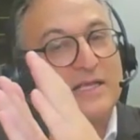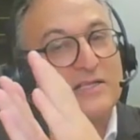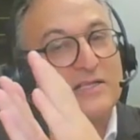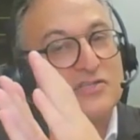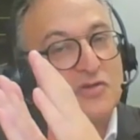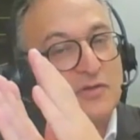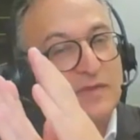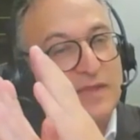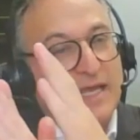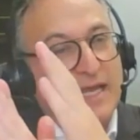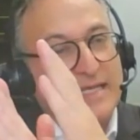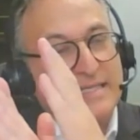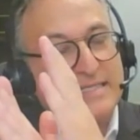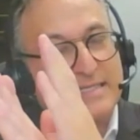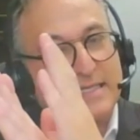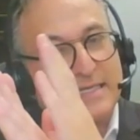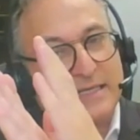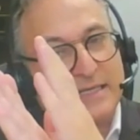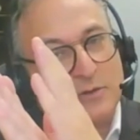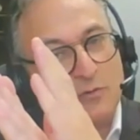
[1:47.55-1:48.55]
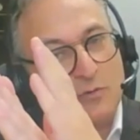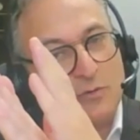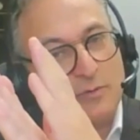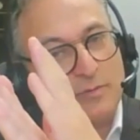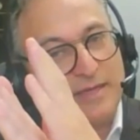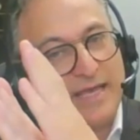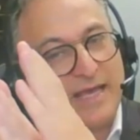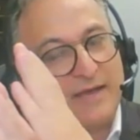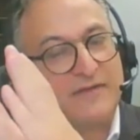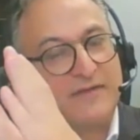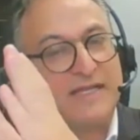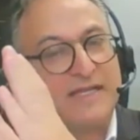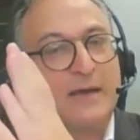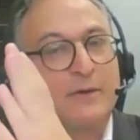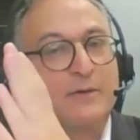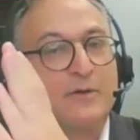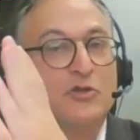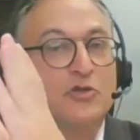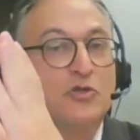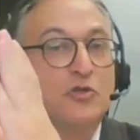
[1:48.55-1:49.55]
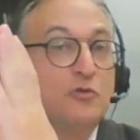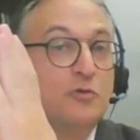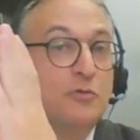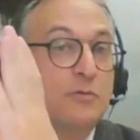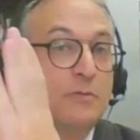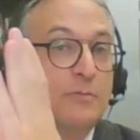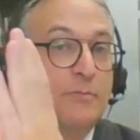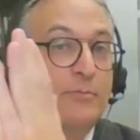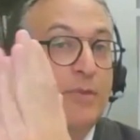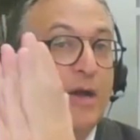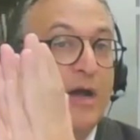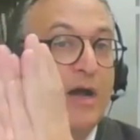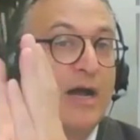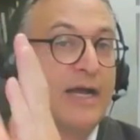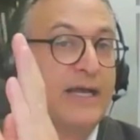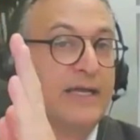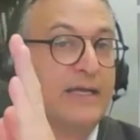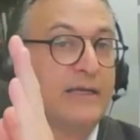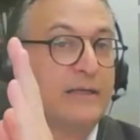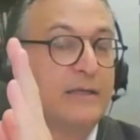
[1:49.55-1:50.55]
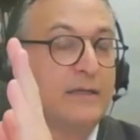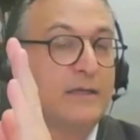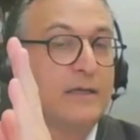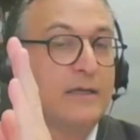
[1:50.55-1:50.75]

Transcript: So the idea here would be having now a new pie